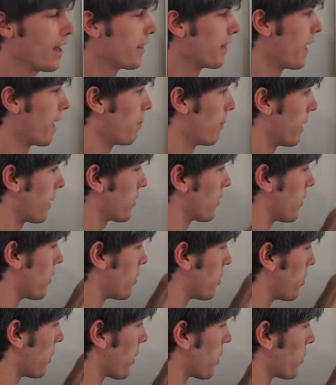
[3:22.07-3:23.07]
That makes
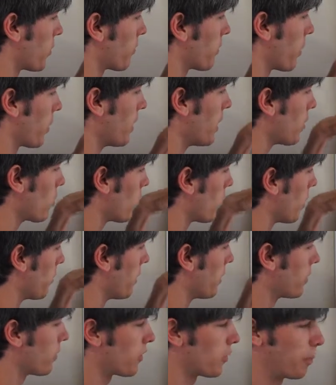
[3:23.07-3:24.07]
sense because if they're equal, it
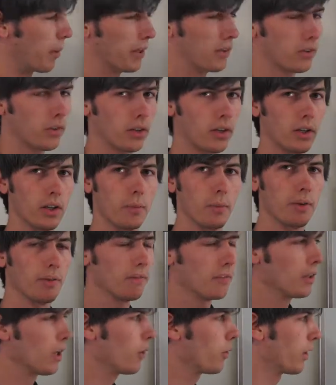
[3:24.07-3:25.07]
means it's basically going to be
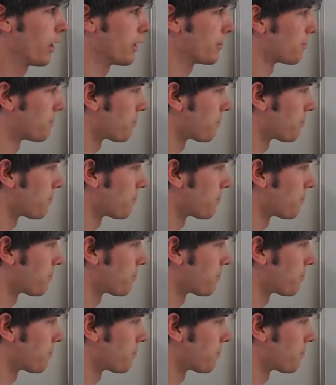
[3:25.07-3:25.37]
floating.